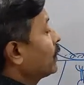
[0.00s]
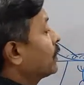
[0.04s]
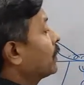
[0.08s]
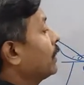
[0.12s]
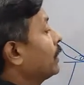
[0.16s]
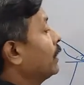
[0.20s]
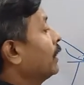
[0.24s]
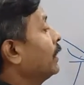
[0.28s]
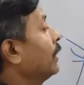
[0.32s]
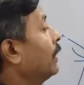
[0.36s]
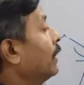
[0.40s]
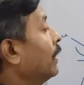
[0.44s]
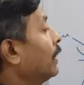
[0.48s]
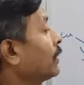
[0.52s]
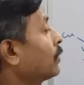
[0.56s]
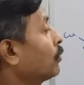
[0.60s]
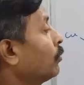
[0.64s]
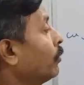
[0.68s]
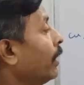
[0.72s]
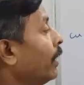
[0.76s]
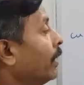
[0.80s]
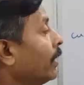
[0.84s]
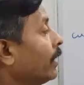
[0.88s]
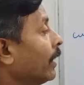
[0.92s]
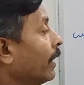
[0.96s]
see here, a
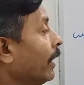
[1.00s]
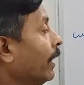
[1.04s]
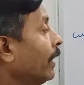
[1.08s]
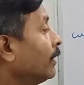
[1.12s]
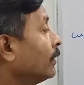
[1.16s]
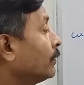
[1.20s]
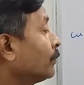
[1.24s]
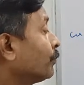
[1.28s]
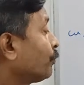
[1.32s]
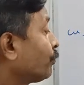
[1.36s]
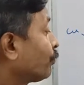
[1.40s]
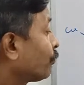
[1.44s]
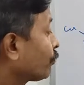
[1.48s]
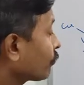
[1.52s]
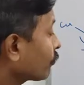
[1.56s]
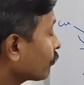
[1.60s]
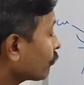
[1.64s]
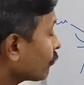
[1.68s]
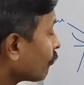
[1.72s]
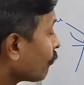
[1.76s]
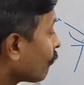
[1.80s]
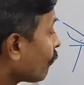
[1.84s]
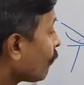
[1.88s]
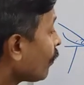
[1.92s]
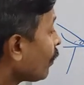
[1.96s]
student, again.
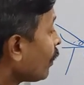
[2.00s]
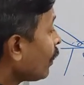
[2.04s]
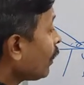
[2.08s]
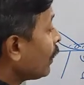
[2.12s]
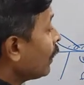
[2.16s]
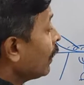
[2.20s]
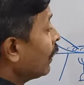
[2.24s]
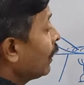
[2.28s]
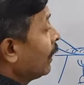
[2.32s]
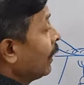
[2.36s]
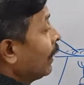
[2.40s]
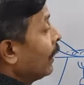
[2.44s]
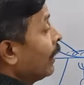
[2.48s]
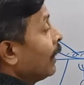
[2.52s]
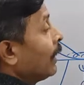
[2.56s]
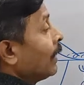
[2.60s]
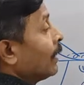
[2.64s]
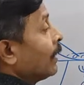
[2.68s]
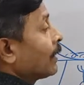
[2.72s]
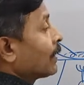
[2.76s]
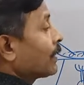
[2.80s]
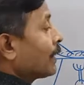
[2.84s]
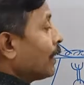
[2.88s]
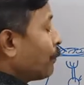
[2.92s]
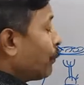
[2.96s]

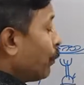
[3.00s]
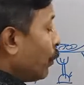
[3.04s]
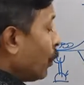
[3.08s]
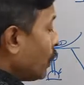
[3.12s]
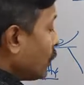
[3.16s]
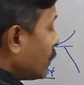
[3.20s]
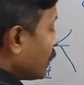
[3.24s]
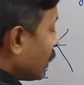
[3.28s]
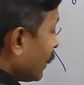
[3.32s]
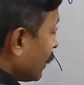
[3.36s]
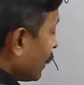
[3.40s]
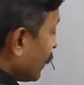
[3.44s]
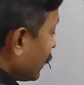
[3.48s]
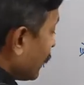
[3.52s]
Suppose